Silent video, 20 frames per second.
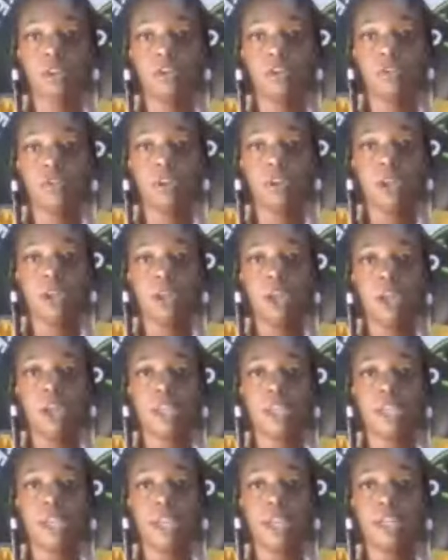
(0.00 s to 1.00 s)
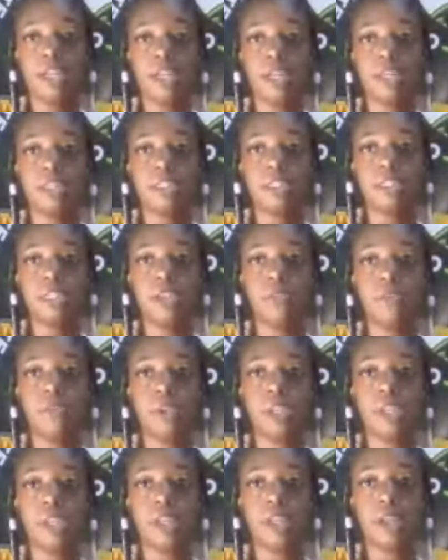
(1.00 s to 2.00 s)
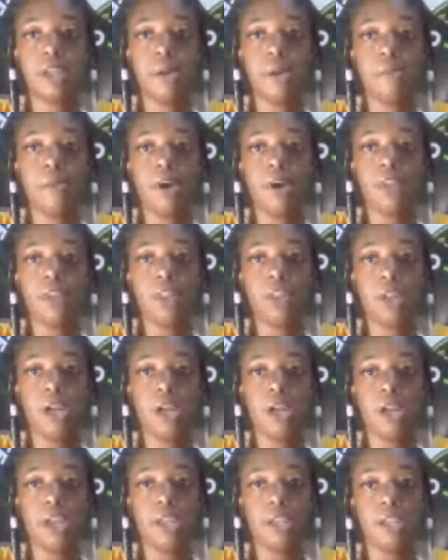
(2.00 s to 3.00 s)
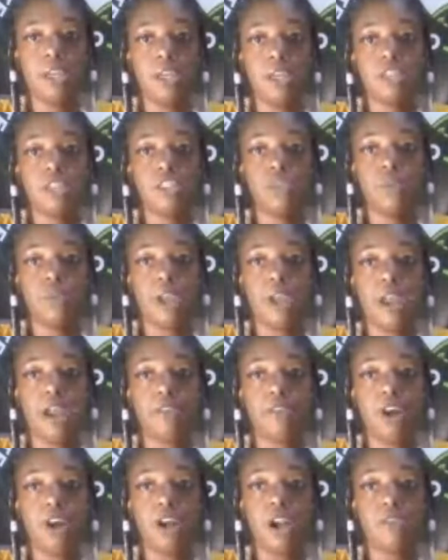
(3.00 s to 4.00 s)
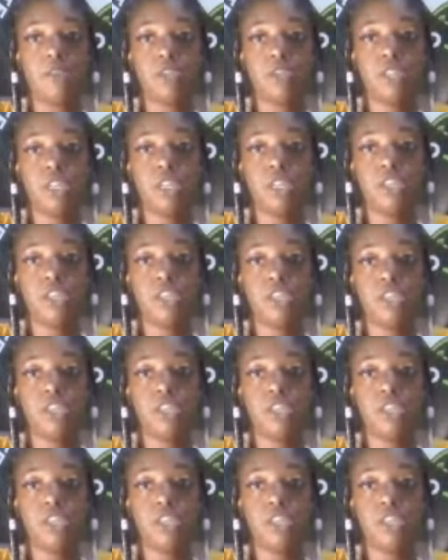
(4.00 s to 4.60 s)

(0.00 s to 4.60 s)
again and see if we can get him on the line so we can have our conversation.